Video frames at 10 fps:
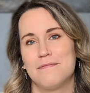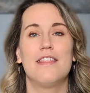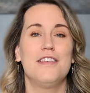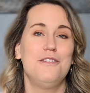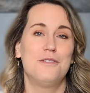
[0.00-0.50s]

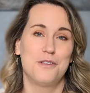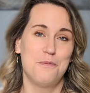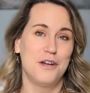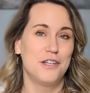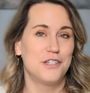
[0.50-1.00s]
Thank you
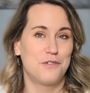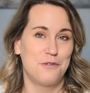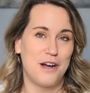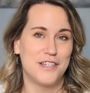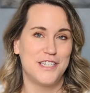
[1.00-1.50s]
so much for
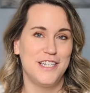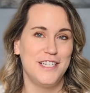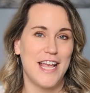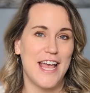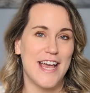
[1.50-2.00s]

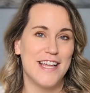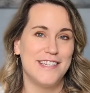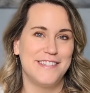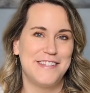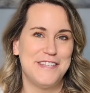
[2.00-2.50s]
watching,
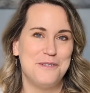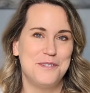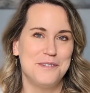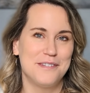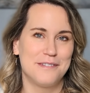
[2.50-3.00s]
and see you
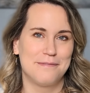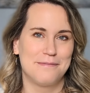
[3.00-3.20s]
soon.